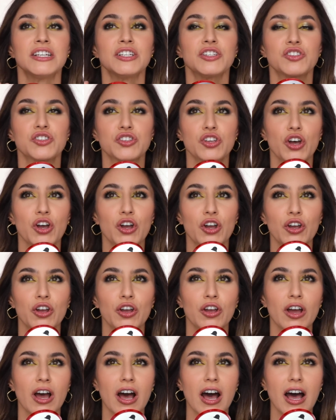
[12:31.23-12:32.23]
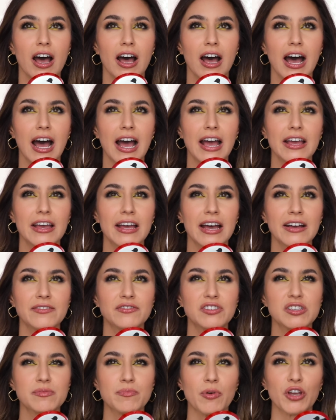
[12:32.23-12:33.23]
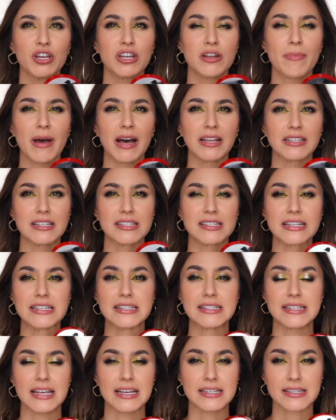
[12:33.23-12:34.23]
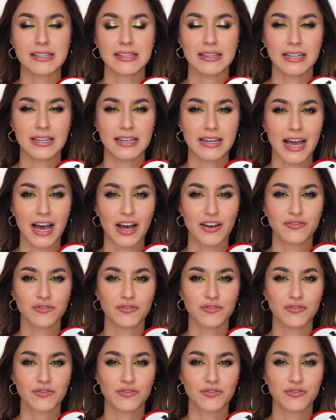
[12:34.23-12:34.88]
So I have spoken about this incessantly now